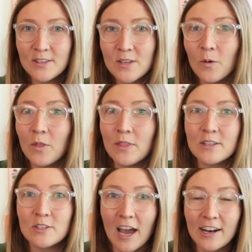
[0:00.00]
So the
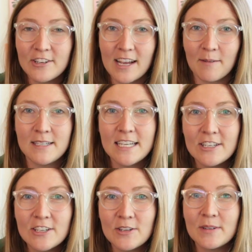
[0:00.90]
strategy I'm
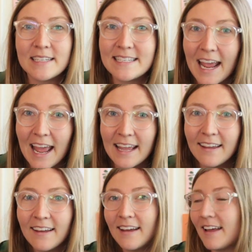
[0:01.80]
teaching you today